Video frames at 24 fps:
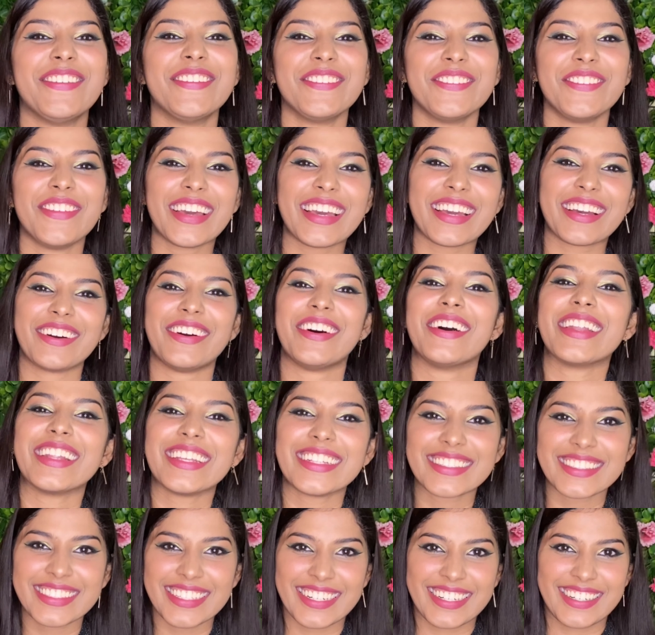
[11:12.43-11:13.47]
Baygon
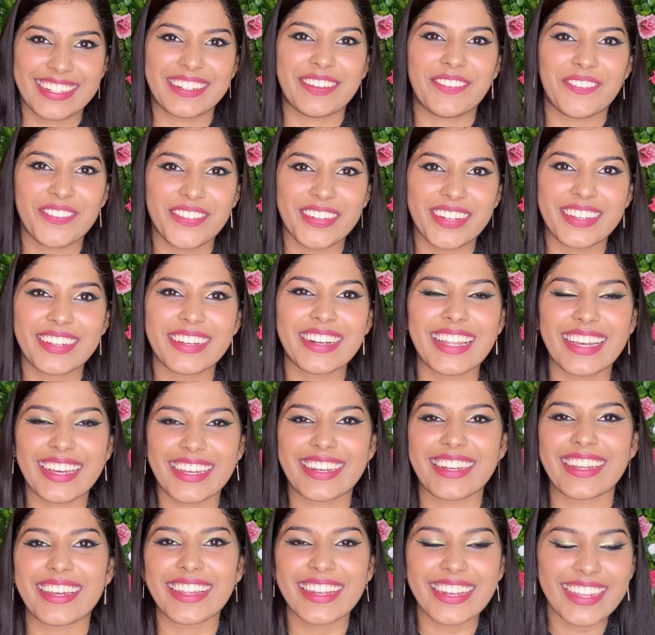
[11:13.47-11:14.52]
insect repeller, like
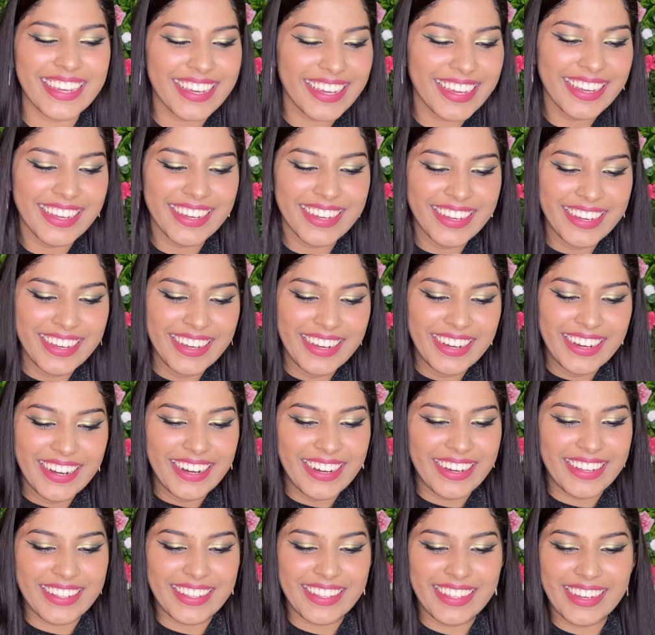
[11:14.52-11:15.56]
really.
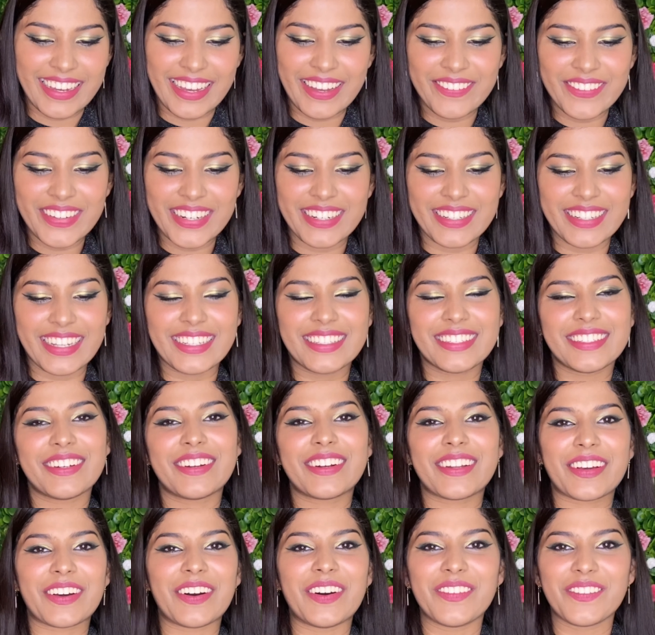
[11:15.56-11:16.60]
I mean, that's not
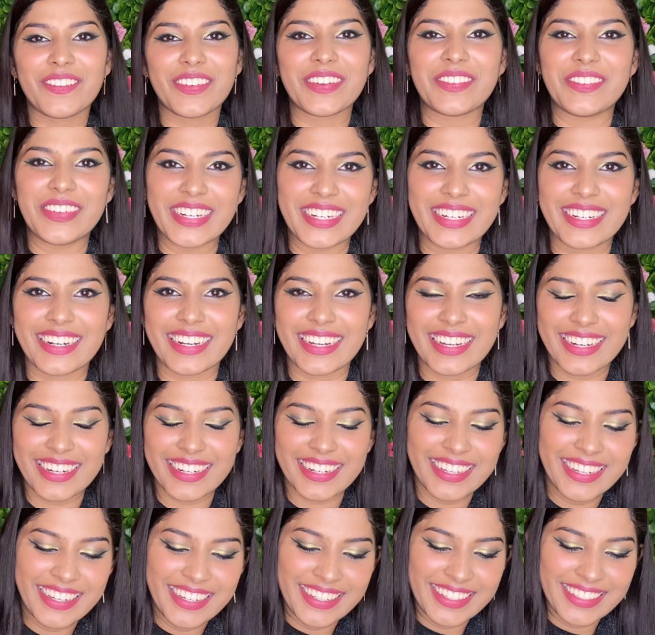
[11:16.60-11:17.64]
a compliment,
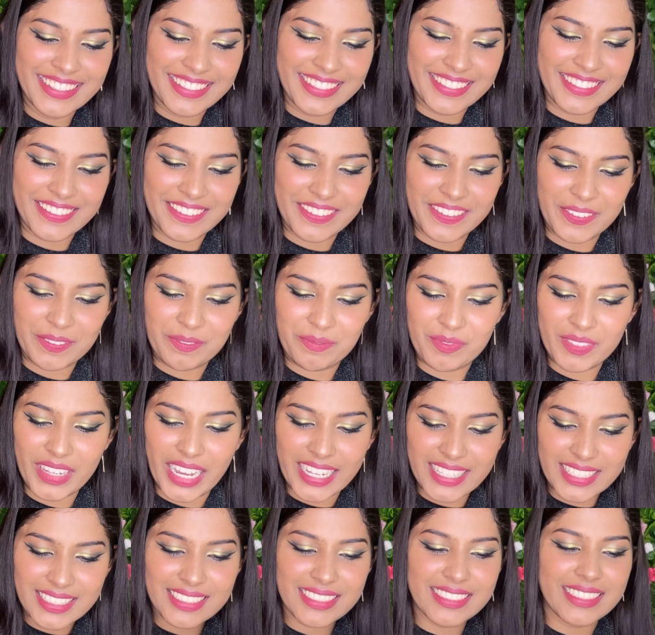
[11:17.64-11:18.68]
right? So
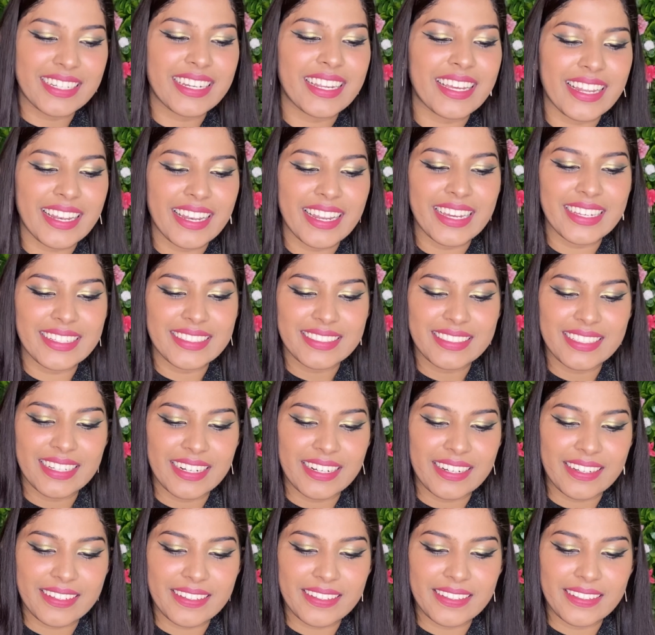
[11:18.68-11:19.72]
I just realized
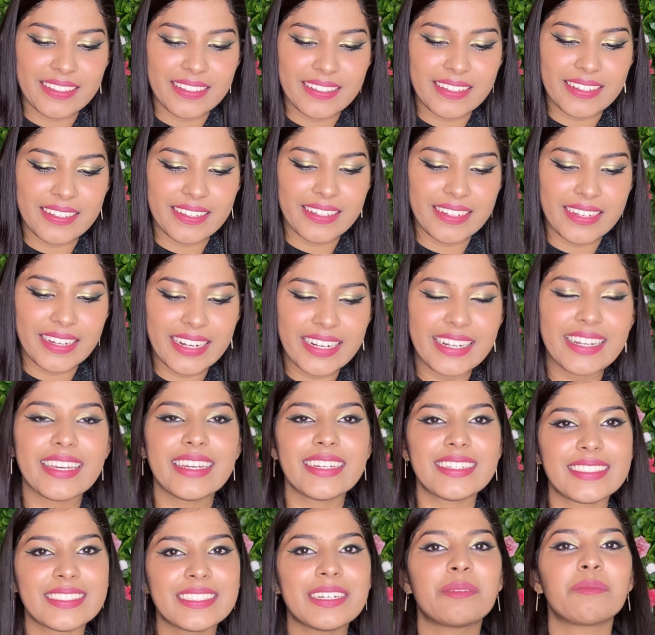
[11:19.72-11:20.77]
that it
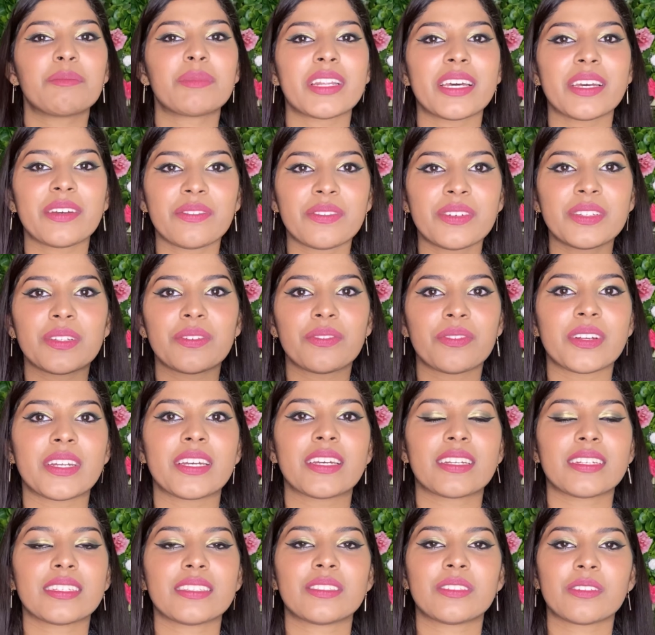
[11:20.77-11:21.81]
takes some time for the
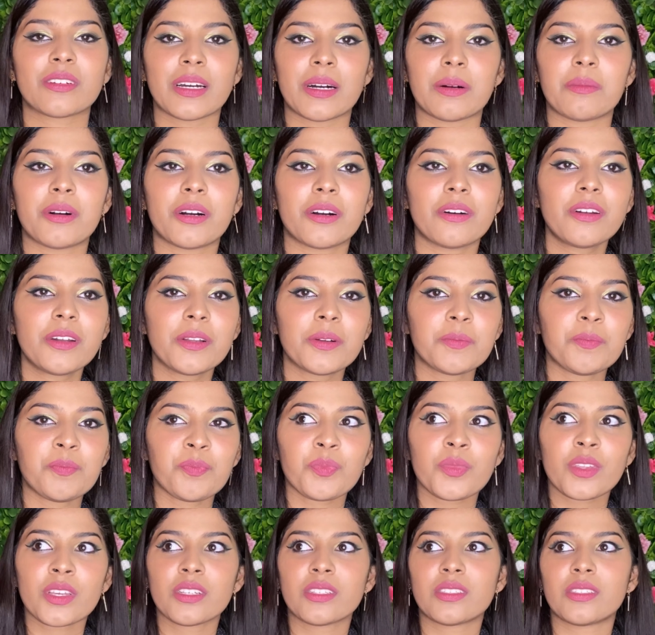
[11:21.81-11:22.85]
fragrance to come out.
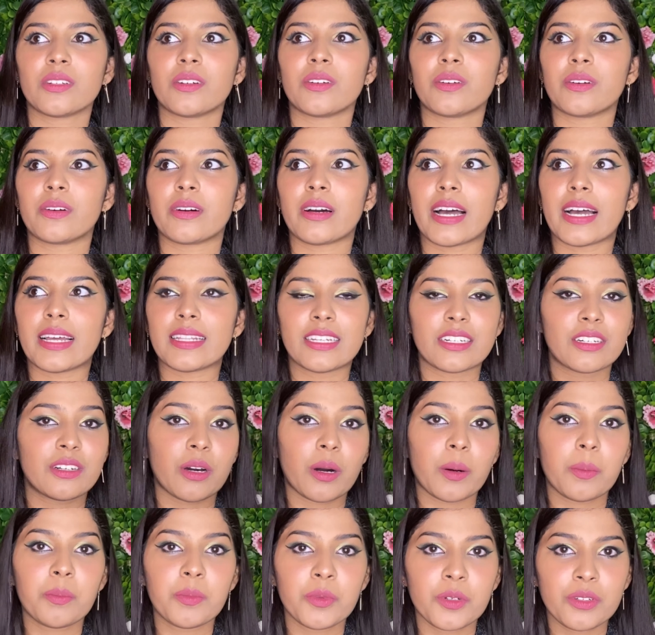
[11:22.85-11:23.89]
So the
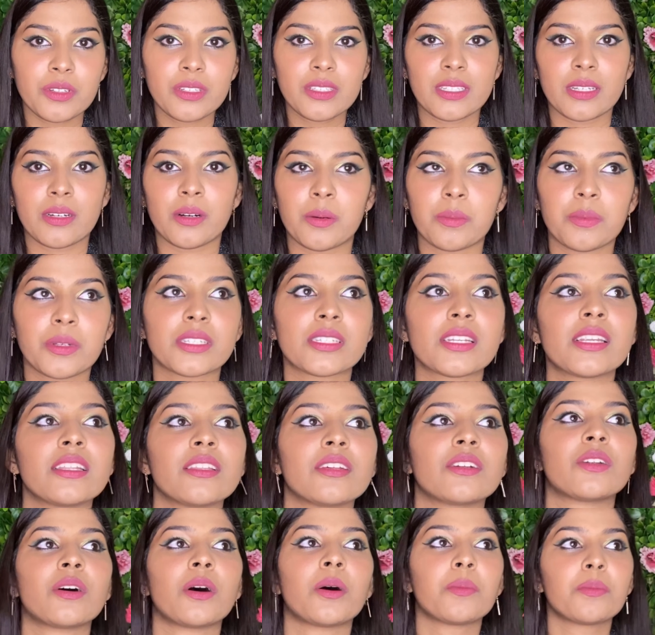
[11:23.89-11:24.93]
top notes, obviously the
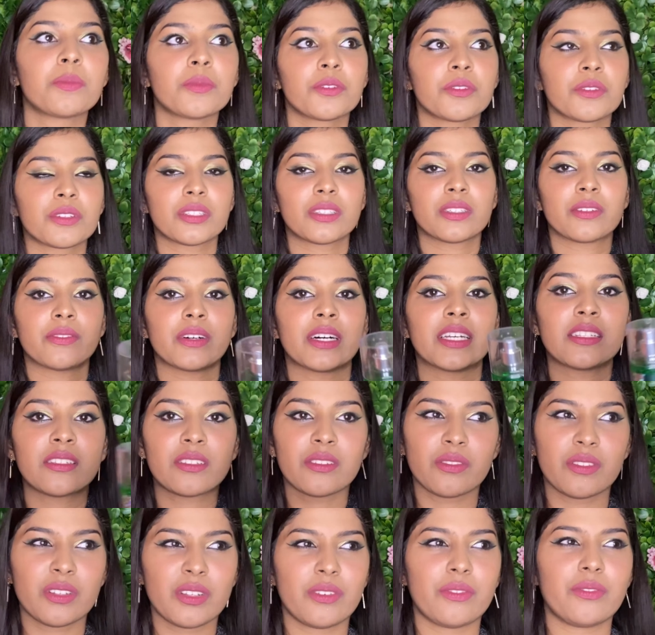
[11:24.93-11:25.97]
top notes, the
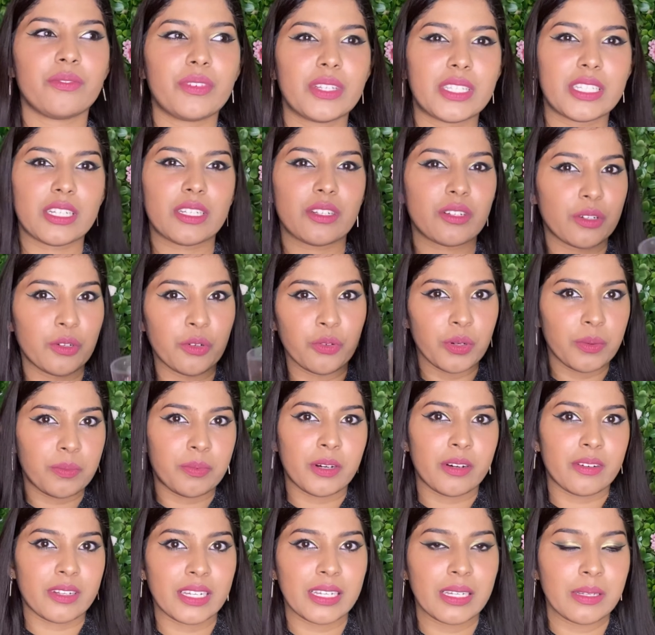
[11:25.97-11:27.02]
ones which are
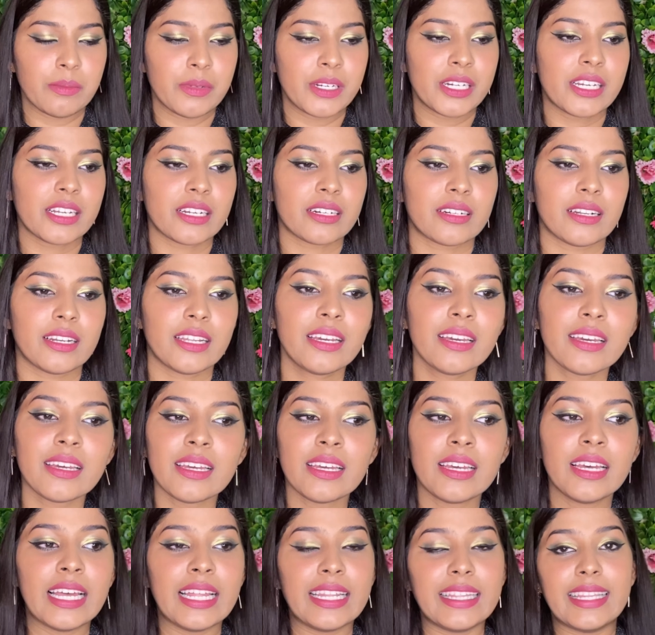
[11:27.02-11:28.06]
overpowering immediately,
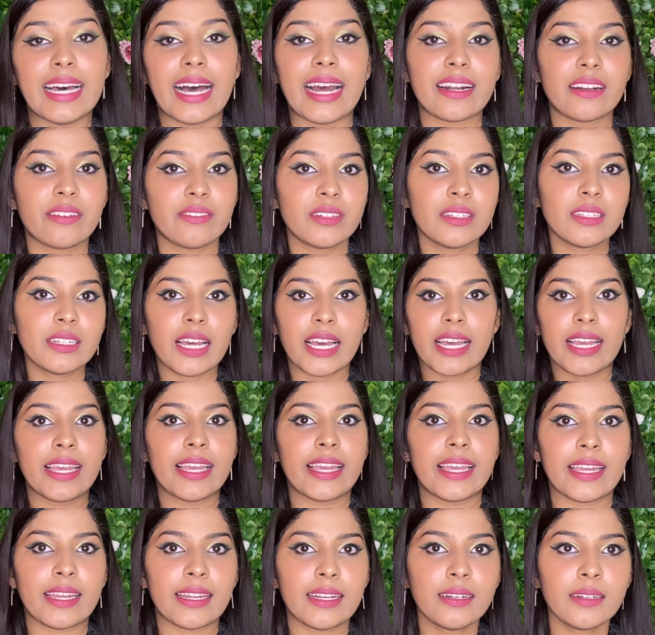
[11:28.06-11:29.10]
that one I
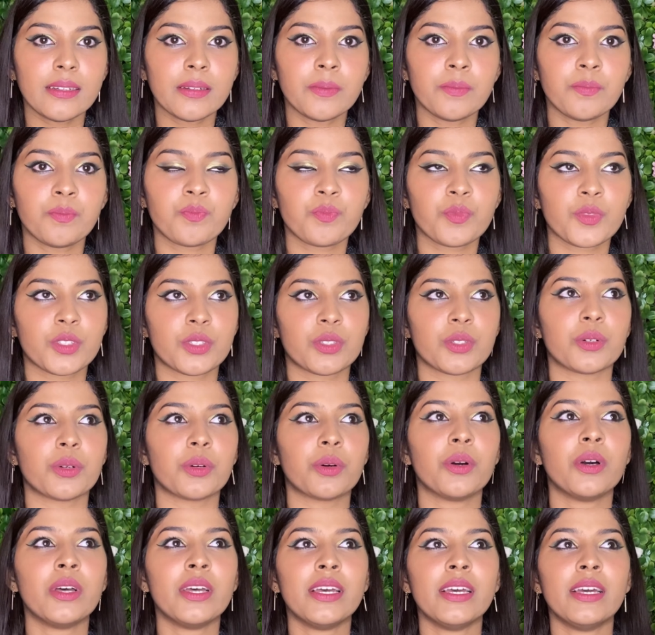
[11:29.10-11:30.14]
hate.
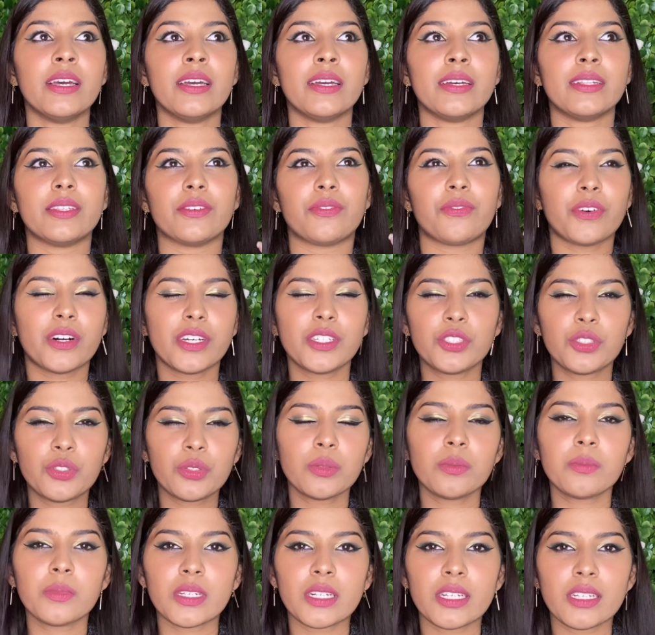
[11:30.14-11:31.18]
So the first
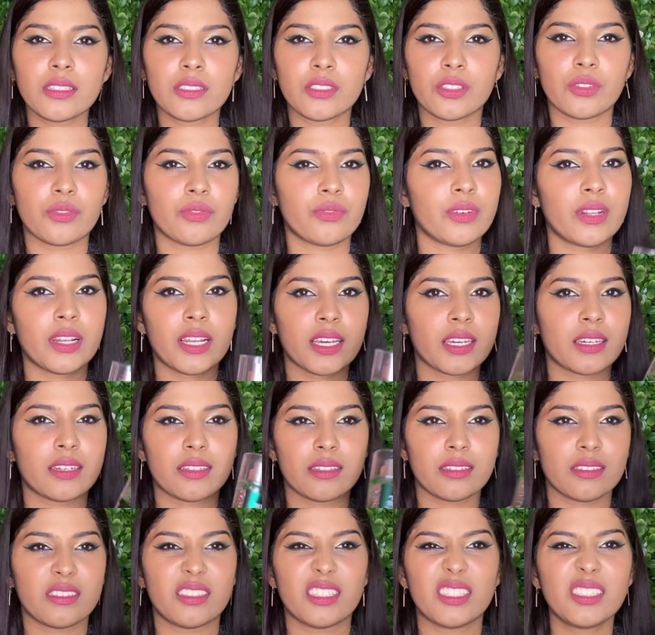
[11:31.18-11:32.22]
2 minutes, you feel
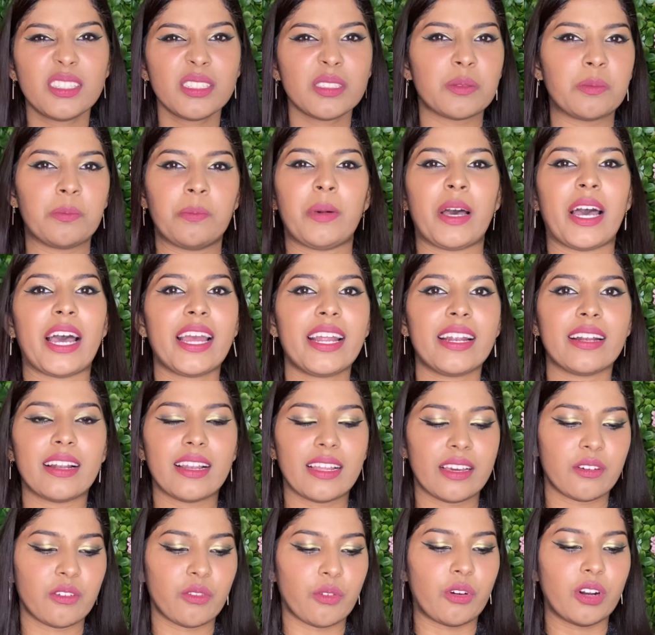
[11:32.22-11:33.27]
like this is bad.
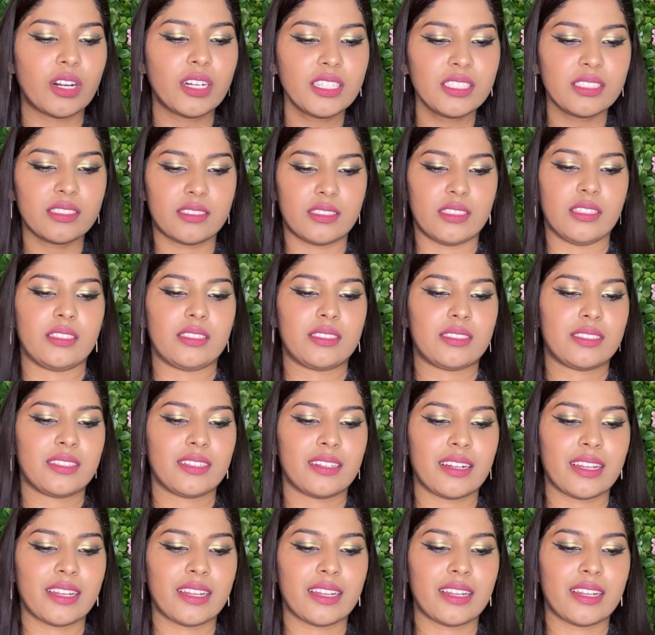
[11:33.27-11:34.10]
Like, what is this?